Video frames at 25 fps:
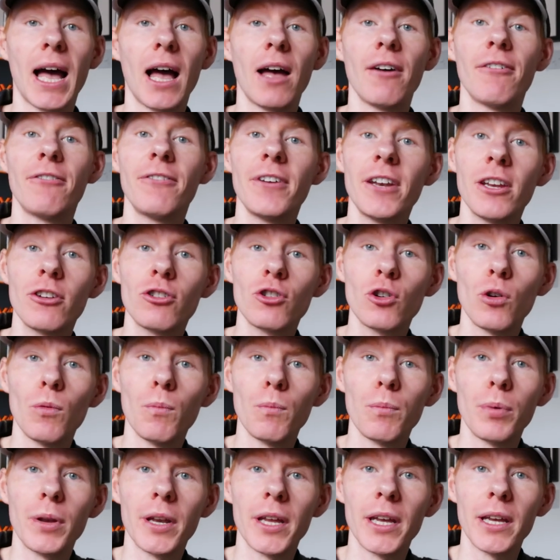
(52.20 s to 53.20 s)
are a Finnish
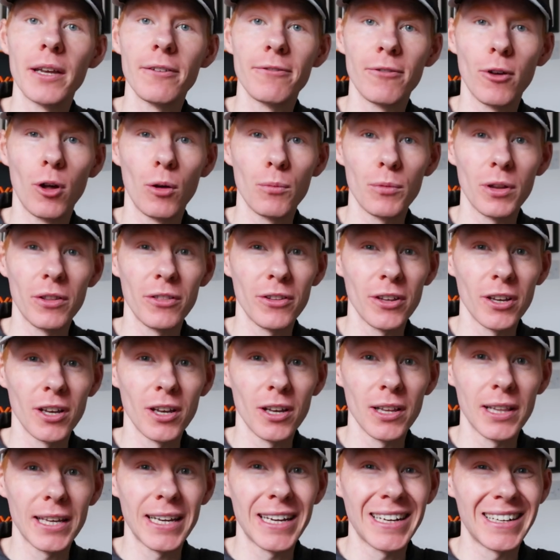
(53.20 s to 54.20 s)
company formed in the
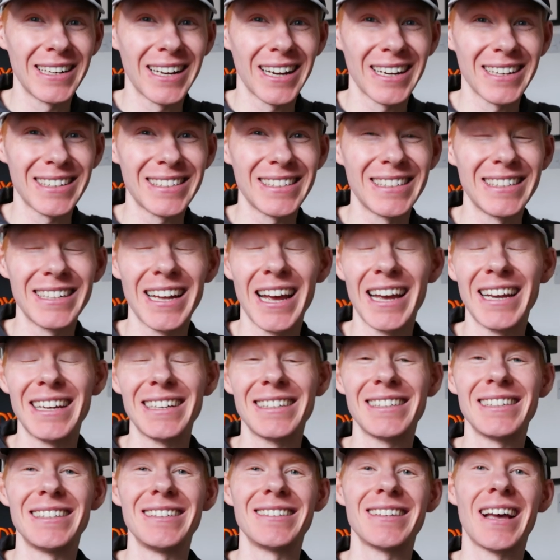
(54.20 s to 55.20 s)
early
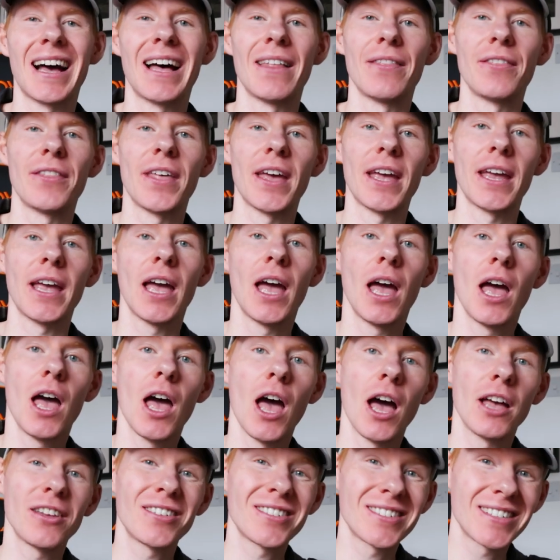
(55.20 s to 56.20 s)
1980s, and they
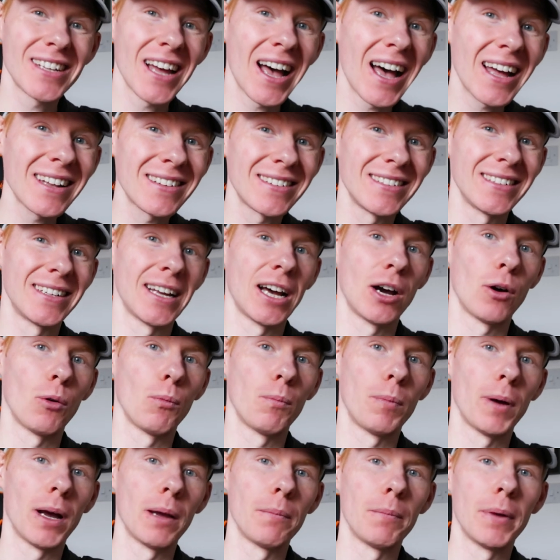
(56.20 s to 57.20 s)
started
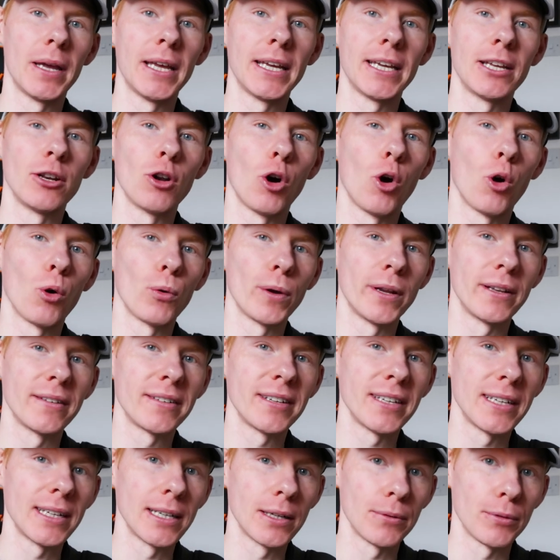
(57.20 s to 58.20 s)
out by making
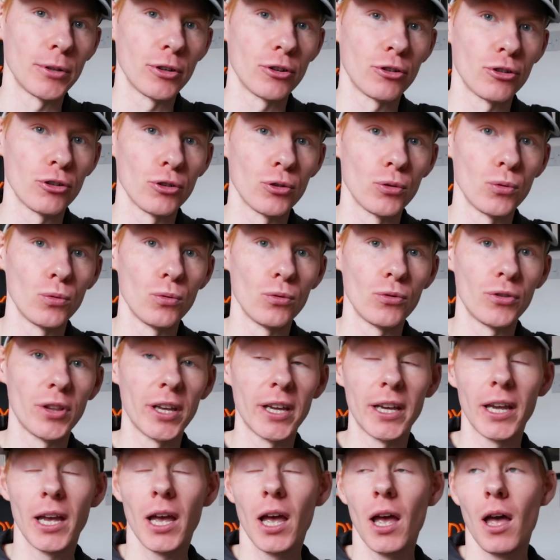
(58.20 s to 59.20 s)
orienteering shoes.
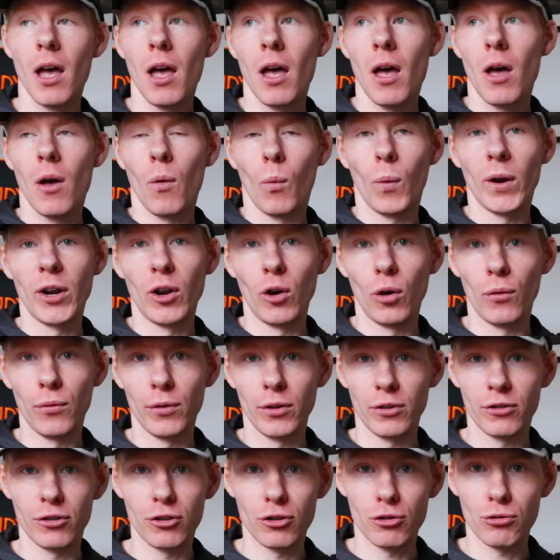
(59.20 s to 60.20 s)
They went
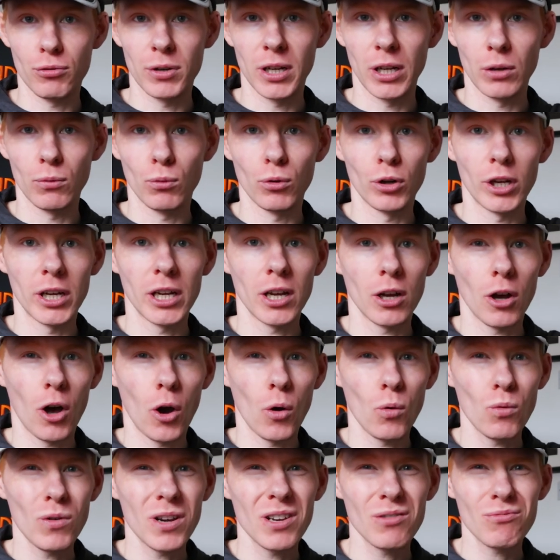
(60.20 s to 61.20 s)
over into trail running
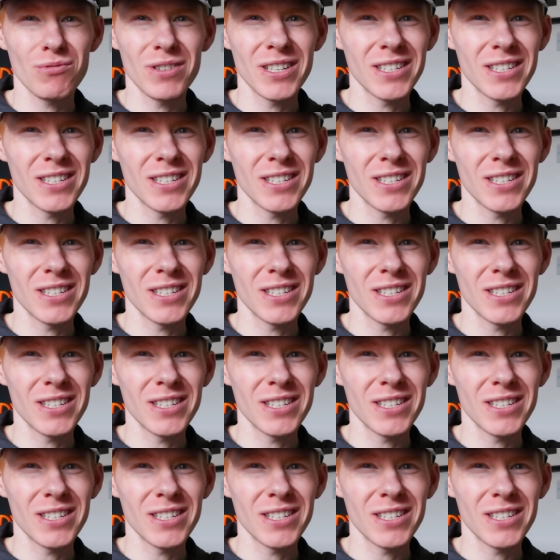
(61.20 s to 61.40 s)
only